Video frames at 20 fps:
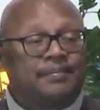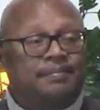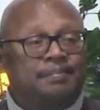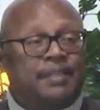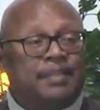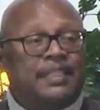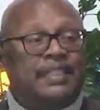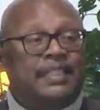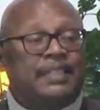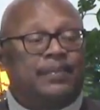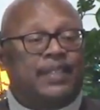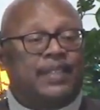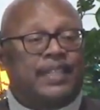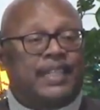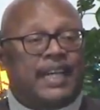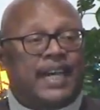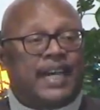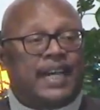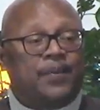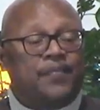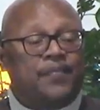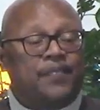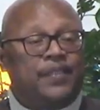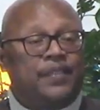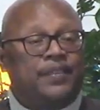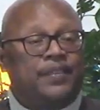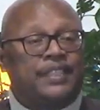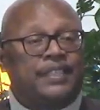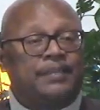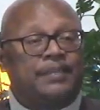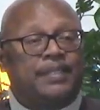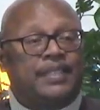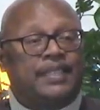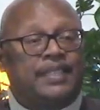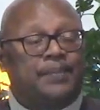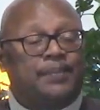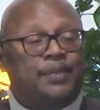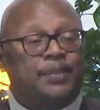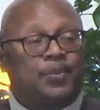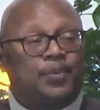But then when God revealed to him that
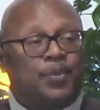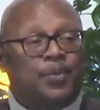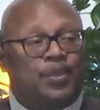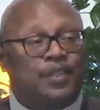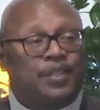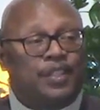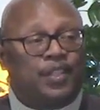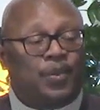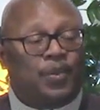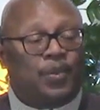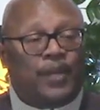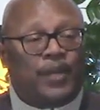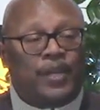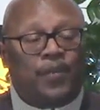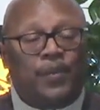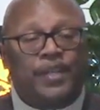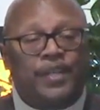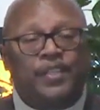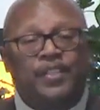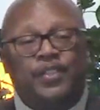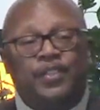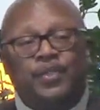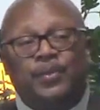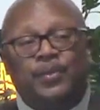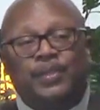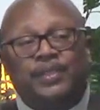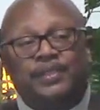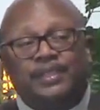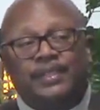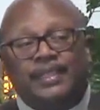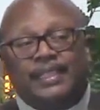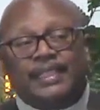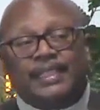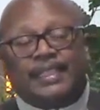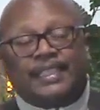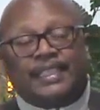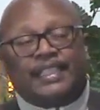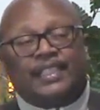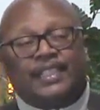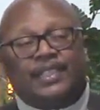that was wrong and the right way to do it,
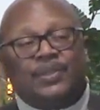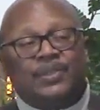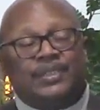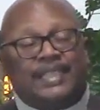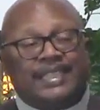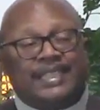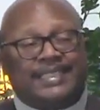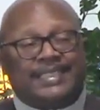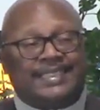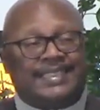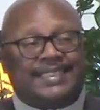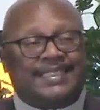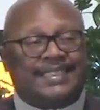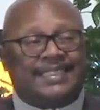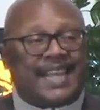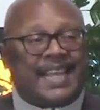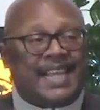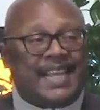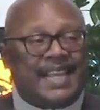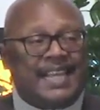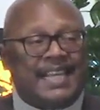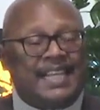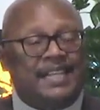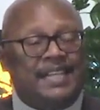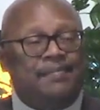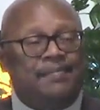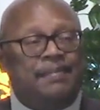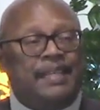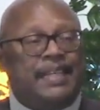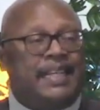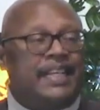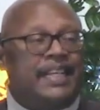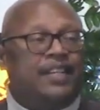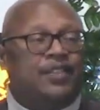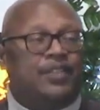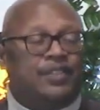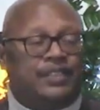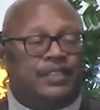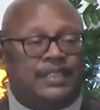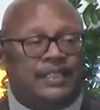he used that same
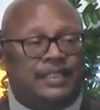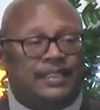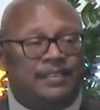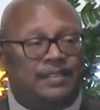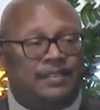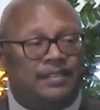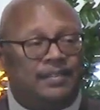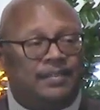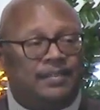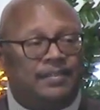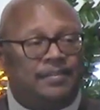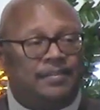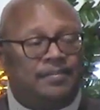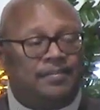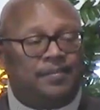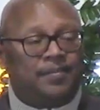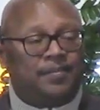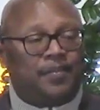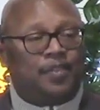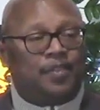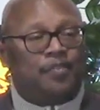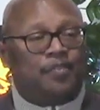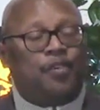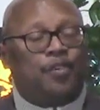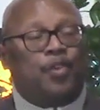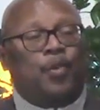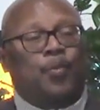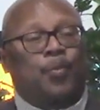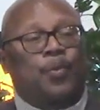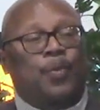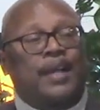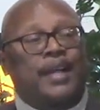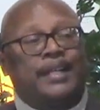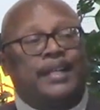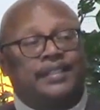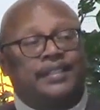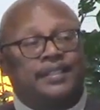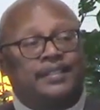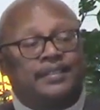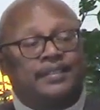energy for the right.
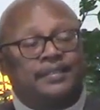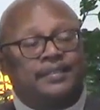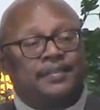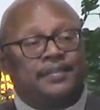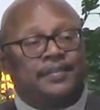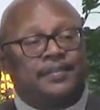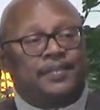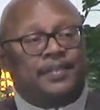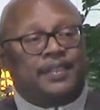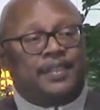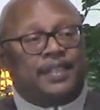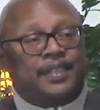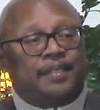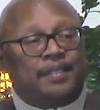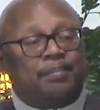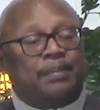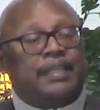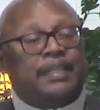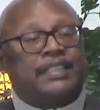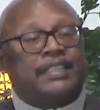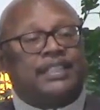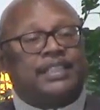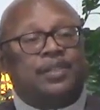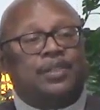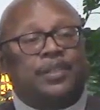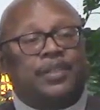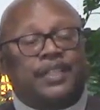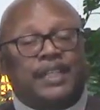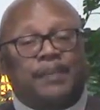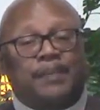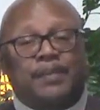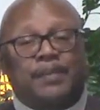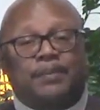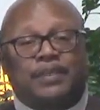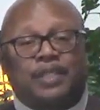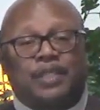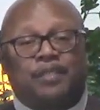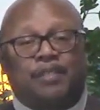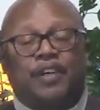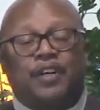But he still kept
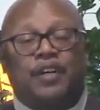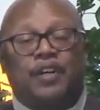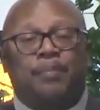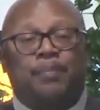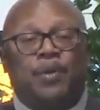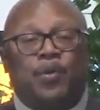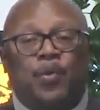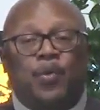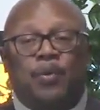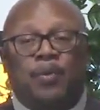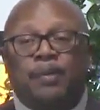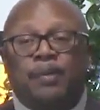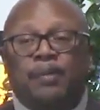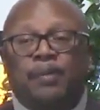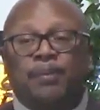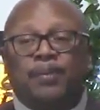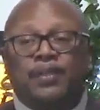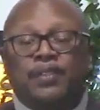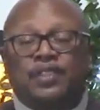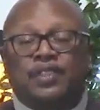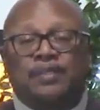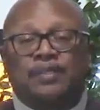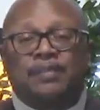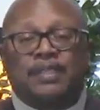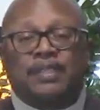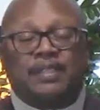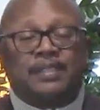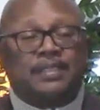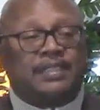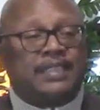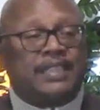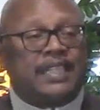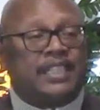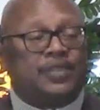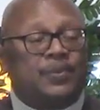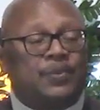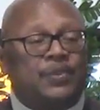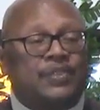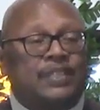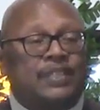himself humble, remembering some of the
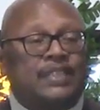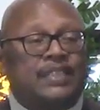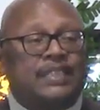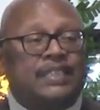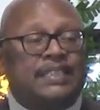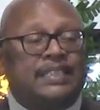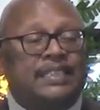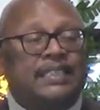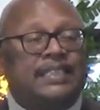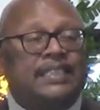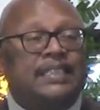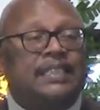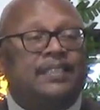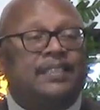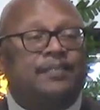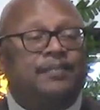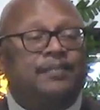disastrous things he did.